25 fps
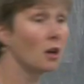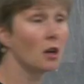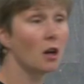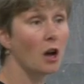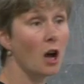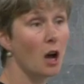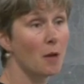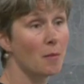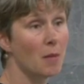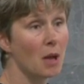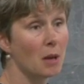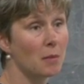
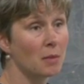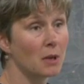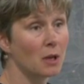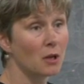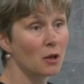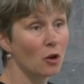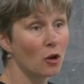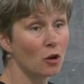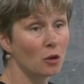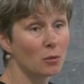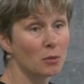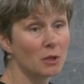I may be
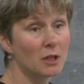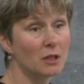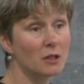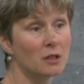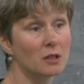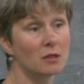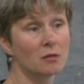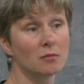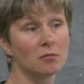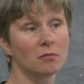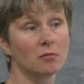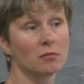
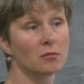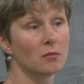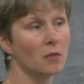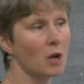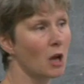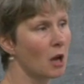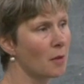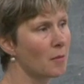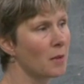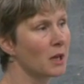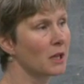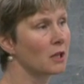anonymous.
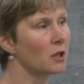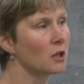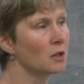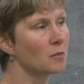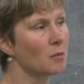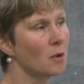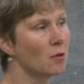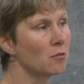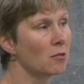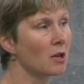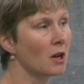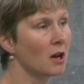I may use
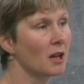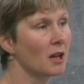my real